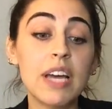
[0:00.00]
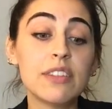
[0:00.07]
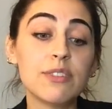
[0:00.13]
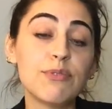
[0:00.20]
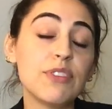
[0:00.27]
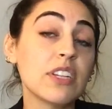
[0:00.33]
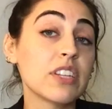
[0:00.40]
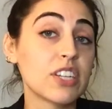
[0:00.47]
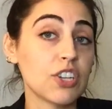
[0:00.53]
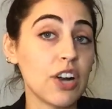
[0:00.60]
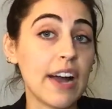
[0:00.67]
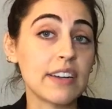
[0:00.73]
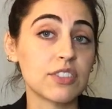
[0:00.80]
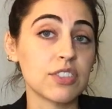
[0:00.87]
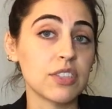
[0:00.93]
to feel like you're
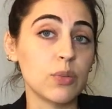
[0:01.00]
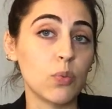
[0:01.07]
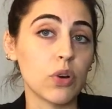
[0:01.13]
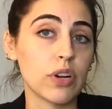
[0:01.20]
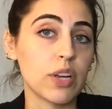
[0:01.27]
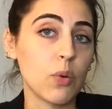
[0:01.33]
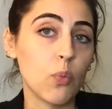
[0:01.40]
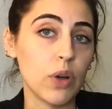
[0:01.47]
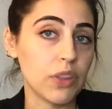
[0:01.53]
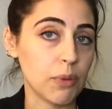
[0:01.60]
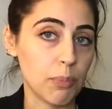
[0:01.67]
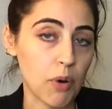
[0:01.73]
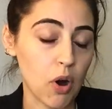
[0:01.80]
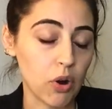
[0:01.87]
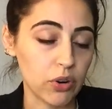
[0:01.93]
actually working with a
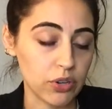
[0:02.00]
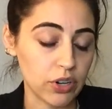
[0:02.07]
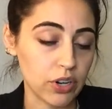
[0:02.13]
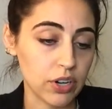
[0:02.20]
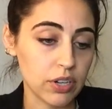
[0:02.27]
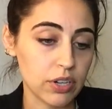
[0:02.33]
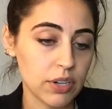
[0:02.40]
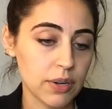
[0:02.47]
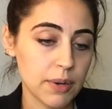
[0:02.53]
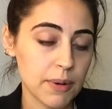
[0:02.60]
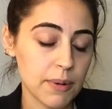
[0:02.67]
partner